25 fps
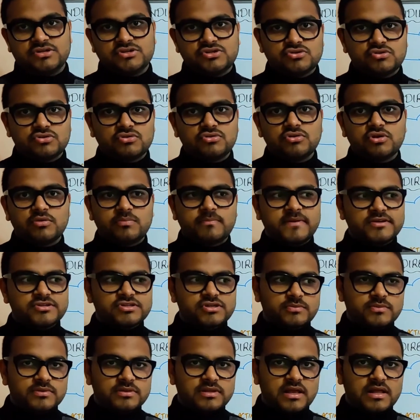So the
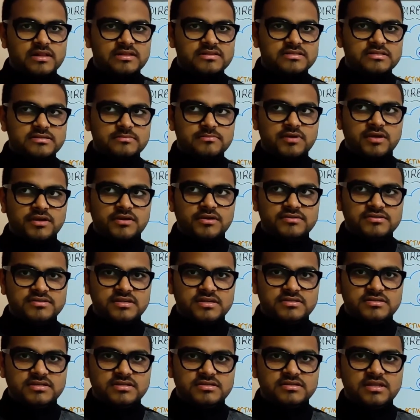patient with the Alzheimer's
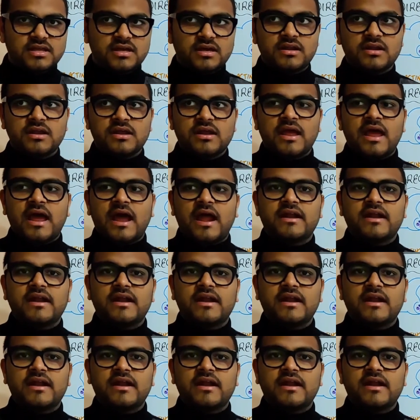disease is there,